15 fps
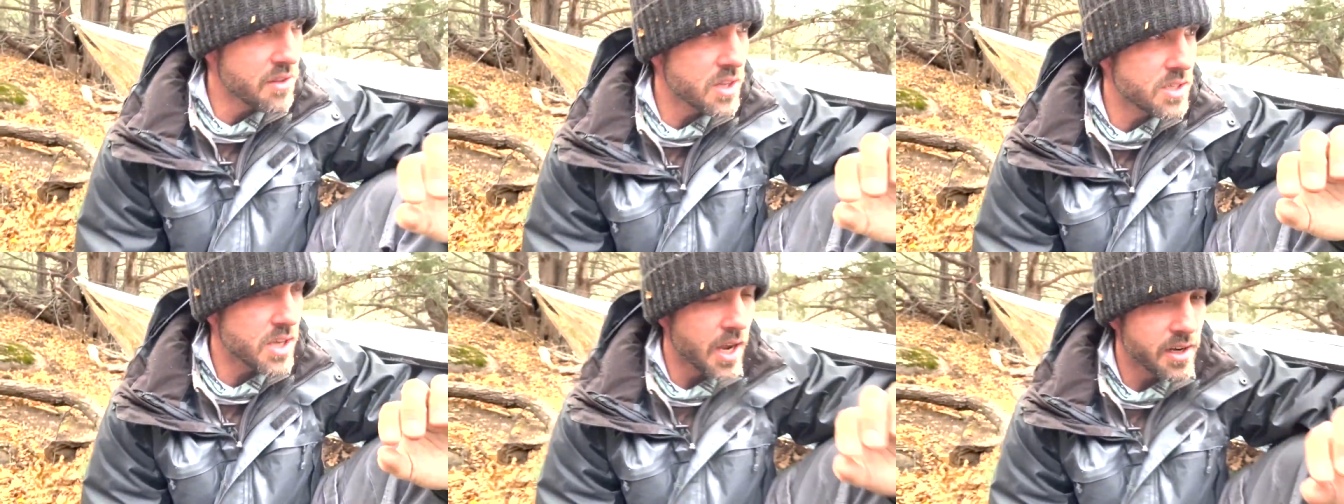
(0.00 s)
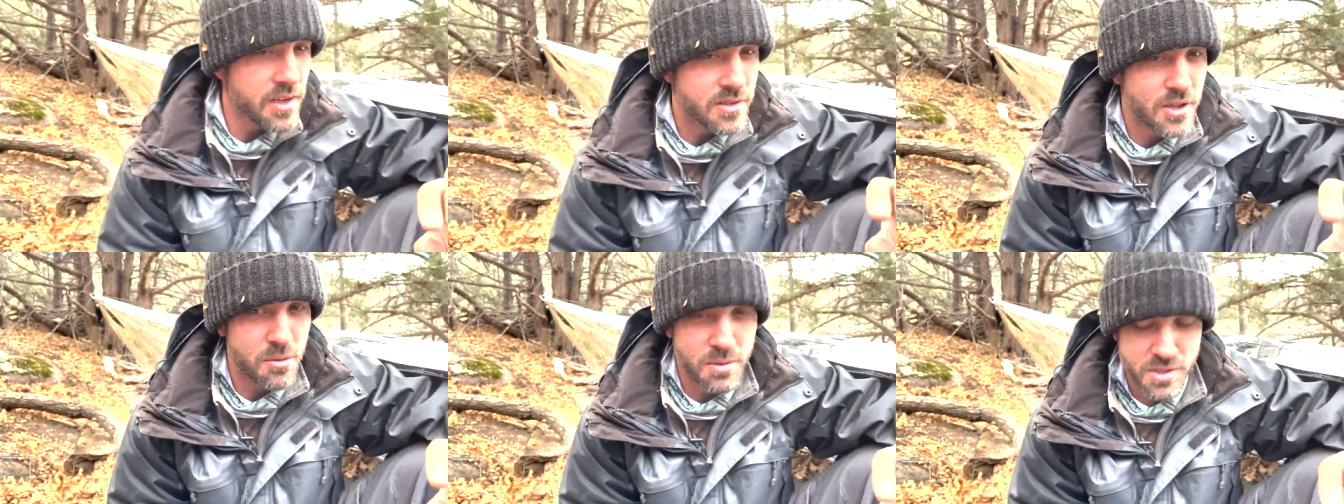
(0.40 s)
the
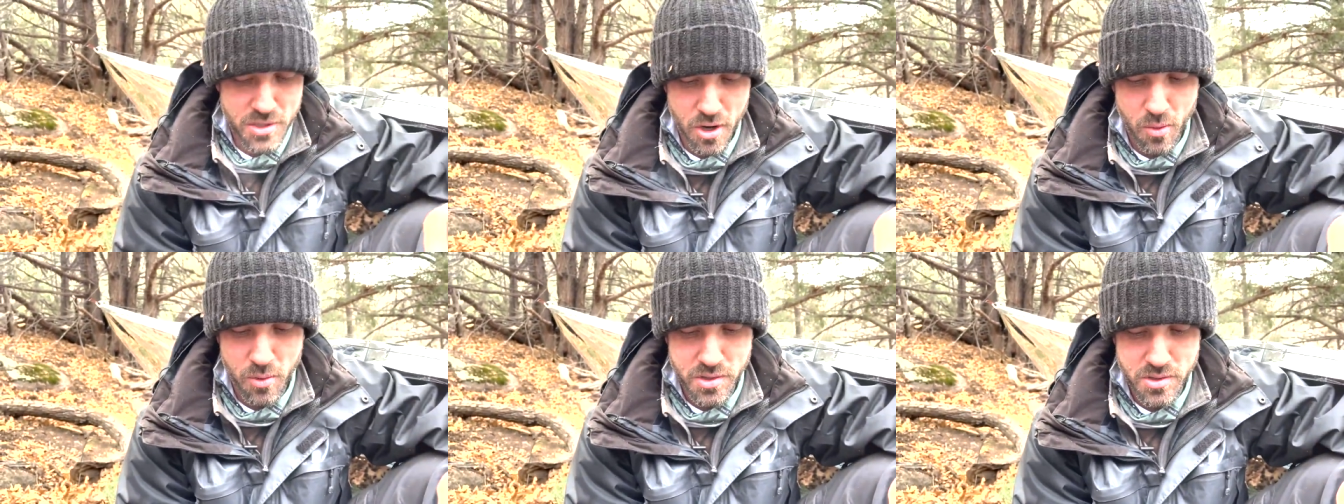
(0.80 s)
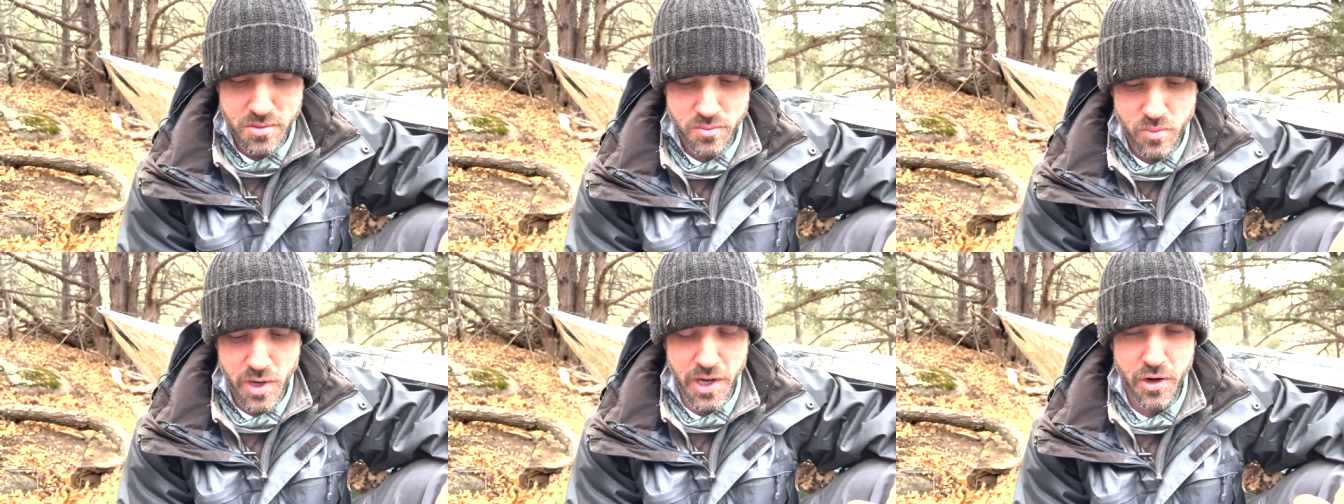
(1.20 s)
tiniest little bit of salt was
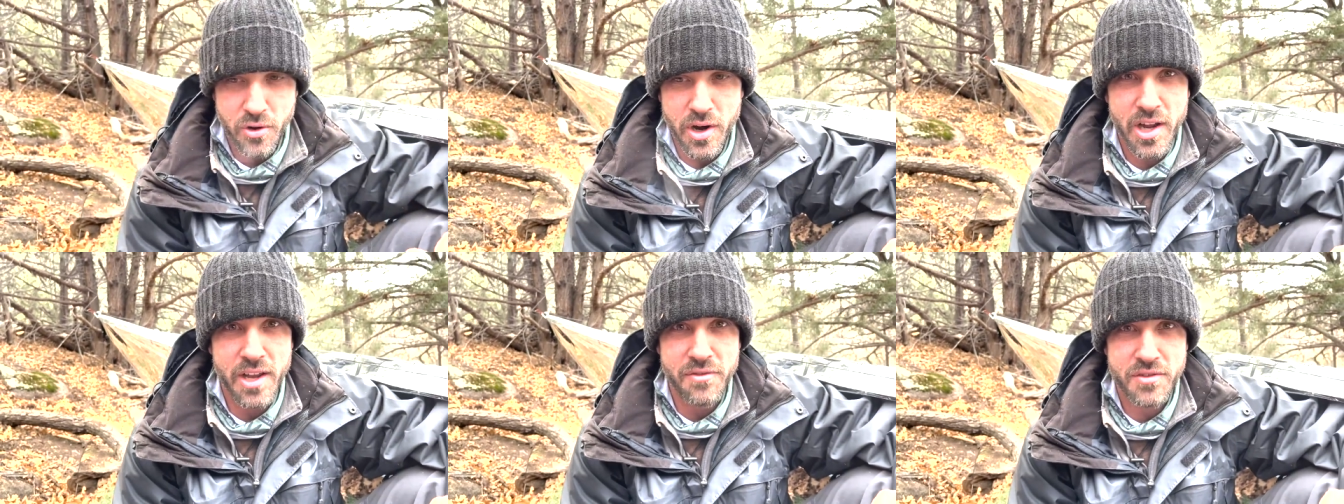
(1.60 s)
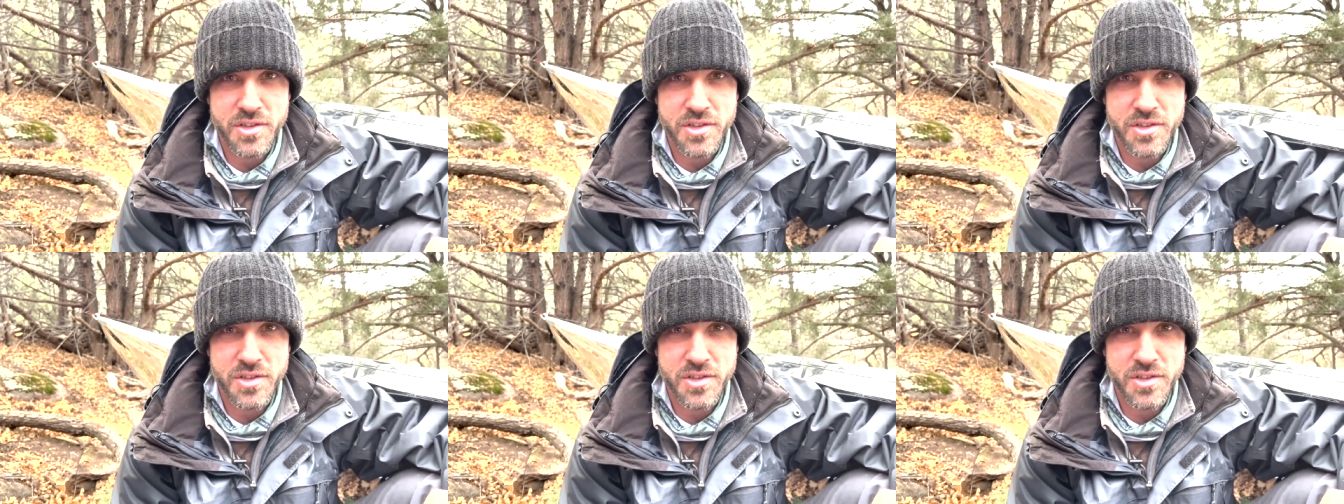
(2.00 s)
what I craved.